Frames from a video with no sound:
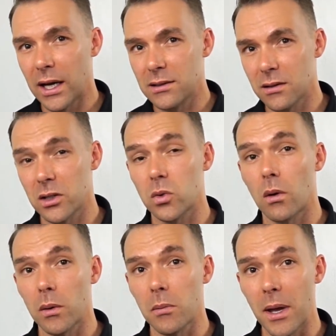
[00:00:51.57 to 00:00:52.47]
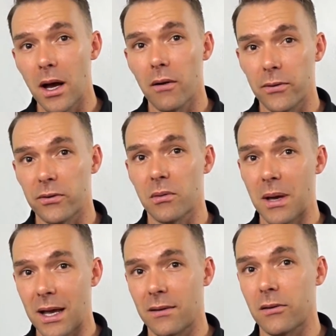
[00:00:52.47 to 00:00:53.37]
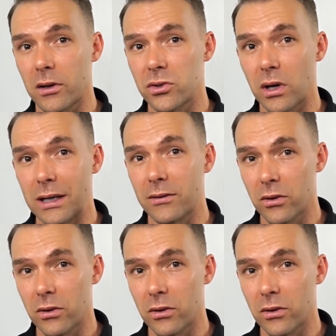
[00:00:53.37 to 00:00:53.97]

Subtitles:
and such where we may offer some hands-on training.